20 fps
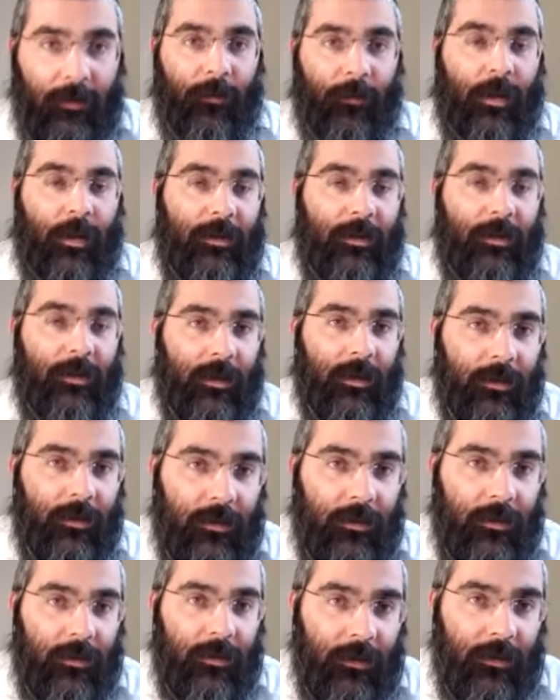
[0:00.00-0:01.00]
is that
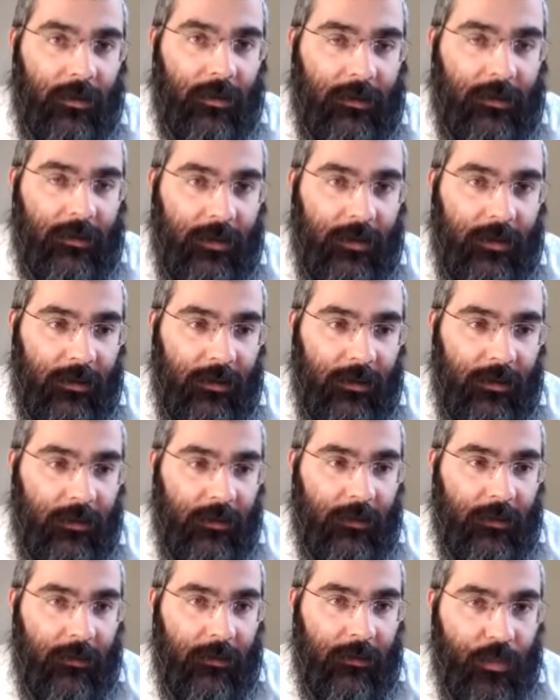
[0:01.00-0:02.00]
Chassidus
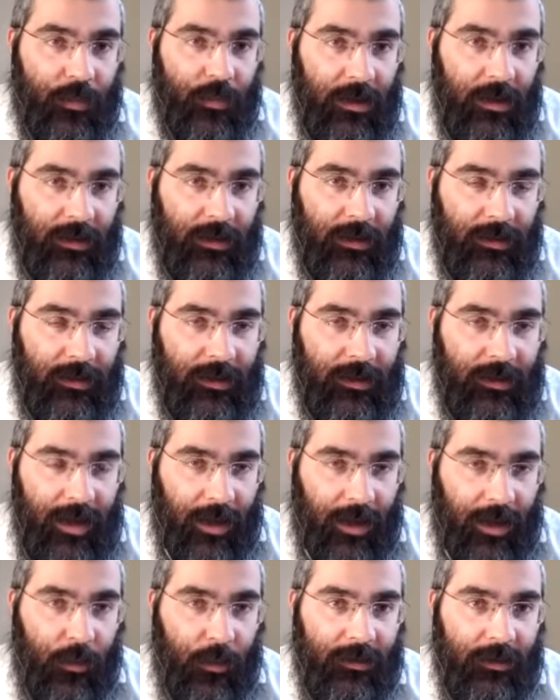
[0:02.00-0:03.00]
brings that
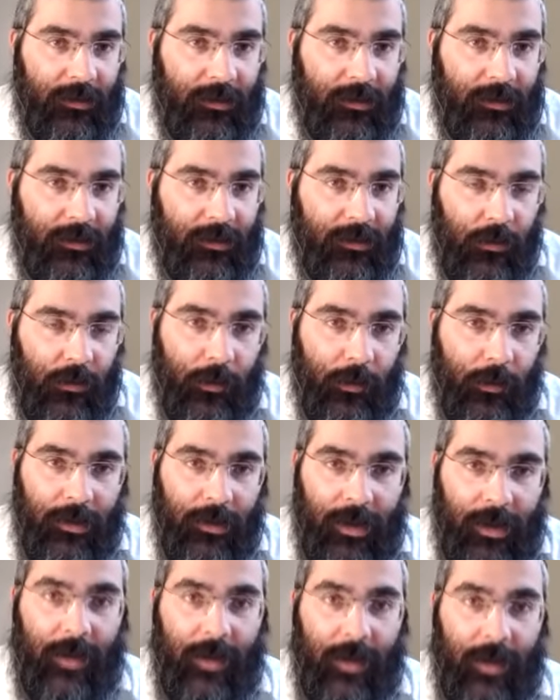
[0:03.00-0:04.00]
quintessential point out
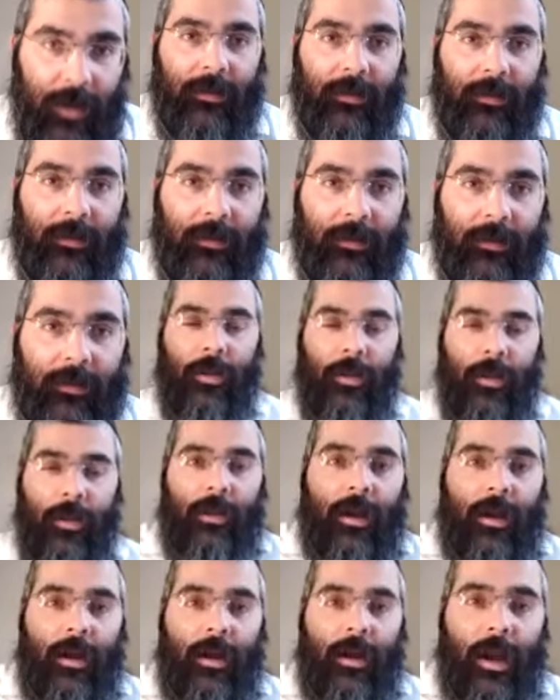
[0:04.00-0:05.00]
more than
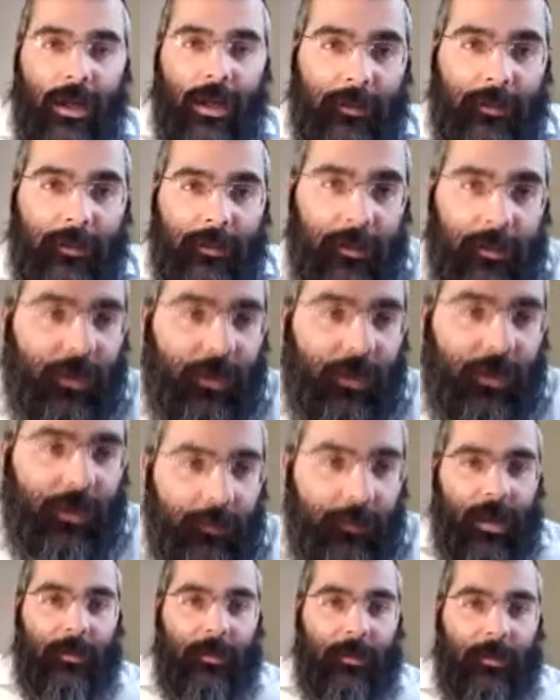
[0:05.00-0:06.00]
other aspects of Torah. But the other
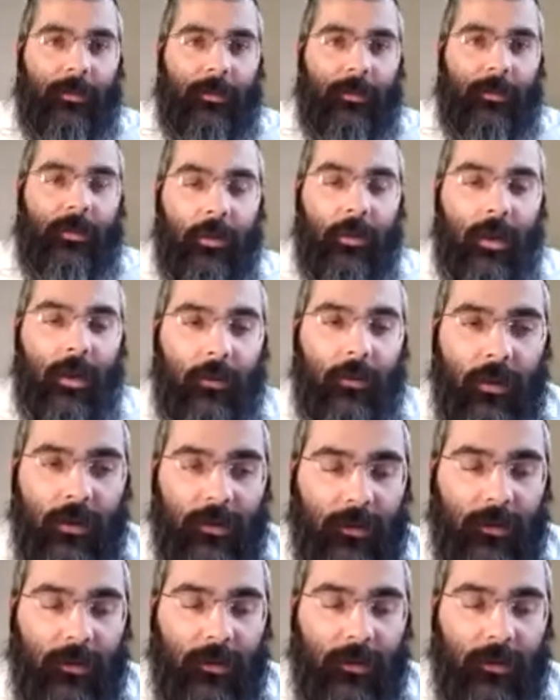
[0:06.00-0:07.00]
aspects of Torah, they really
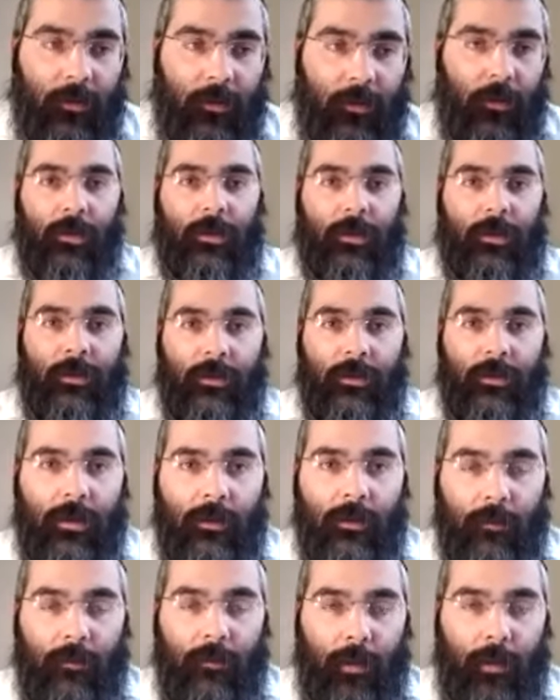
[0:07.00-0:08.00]
sort of focus on certain
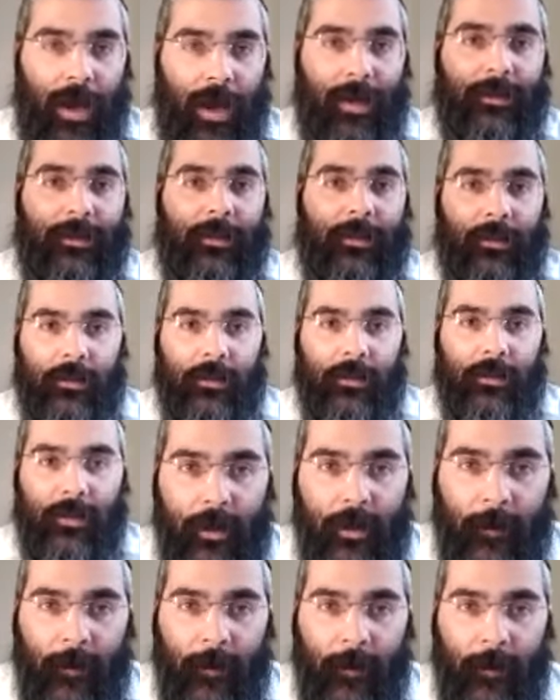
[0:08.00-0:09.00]
parts of it.
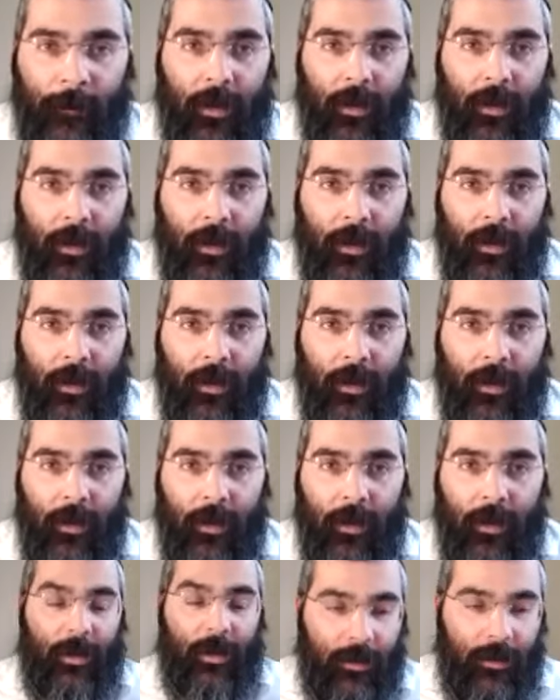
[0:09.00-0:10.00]

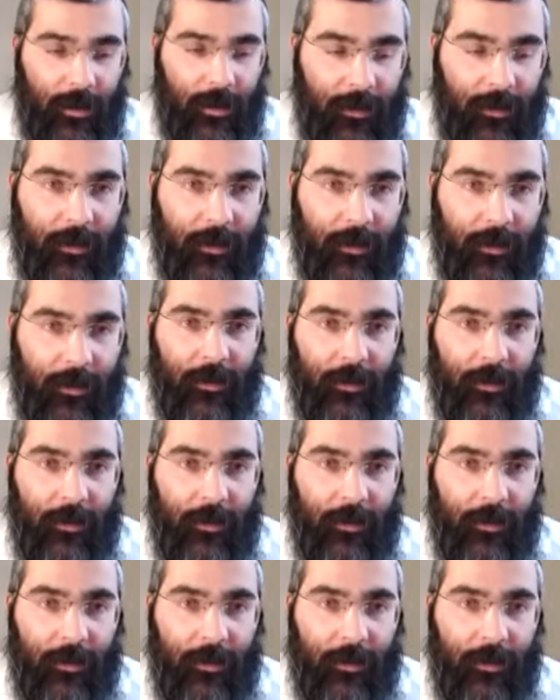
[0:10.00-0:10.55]
Like the Pshat,